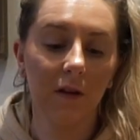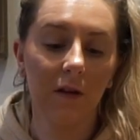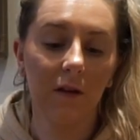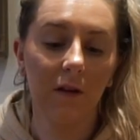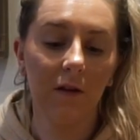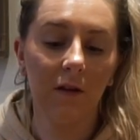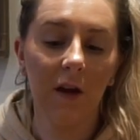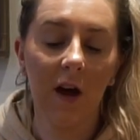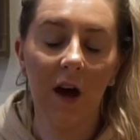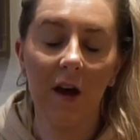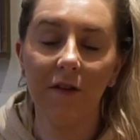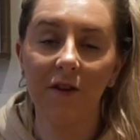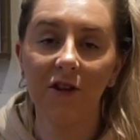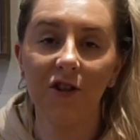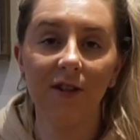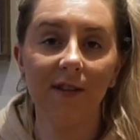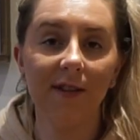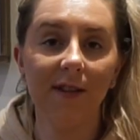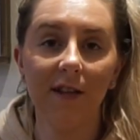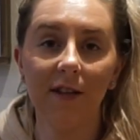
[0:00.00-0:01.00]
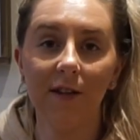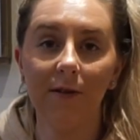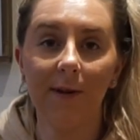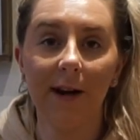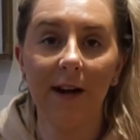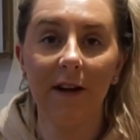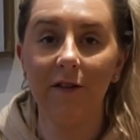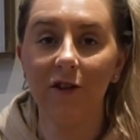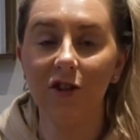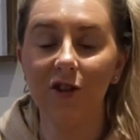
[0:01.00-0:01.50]
yeah, they're just in the
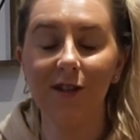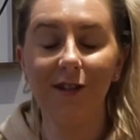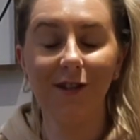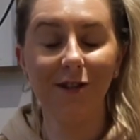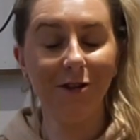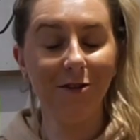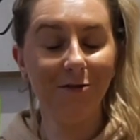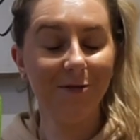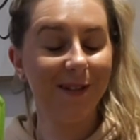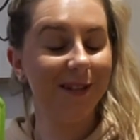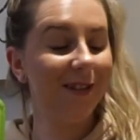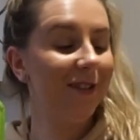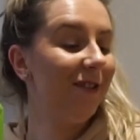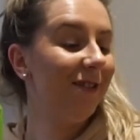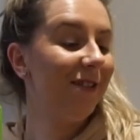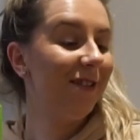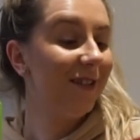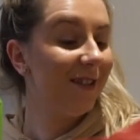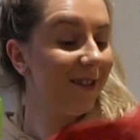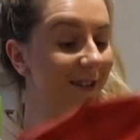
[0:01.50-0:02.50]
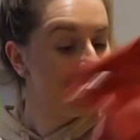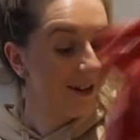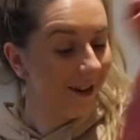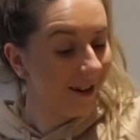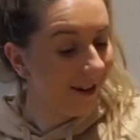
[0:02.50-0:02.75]
way, they're just a nuisance.